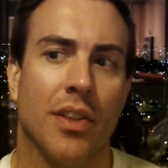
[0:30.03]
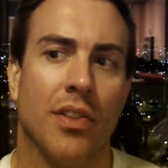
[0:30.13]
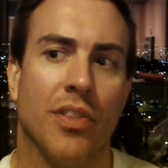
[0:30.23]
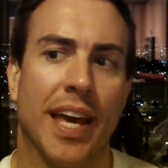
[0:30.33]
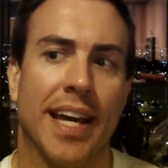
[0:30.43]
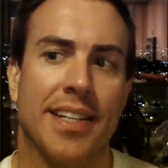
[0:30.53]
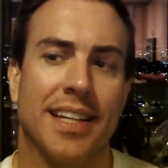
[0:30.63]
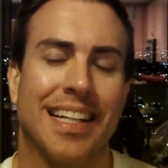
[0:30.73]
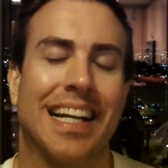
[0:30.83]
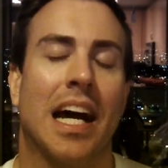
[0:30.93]

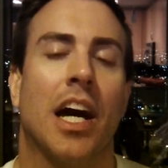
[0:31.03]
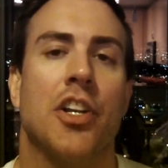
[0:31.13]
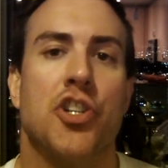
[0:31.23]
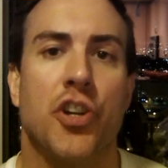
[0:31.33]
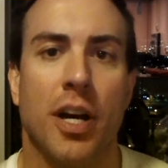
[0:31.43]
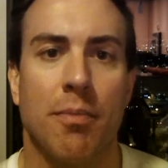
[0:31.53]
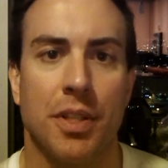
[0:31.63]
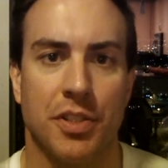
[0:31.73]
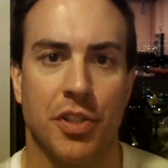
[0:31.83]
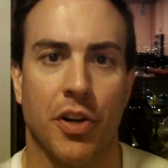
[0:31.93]
that conjured up
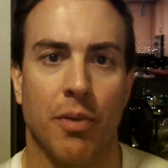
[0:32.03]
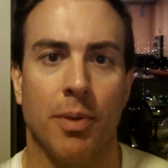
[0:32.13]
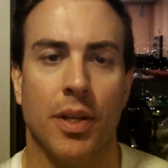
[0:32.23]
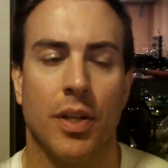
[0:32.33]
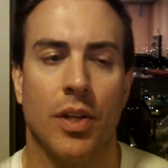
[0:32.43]
this term,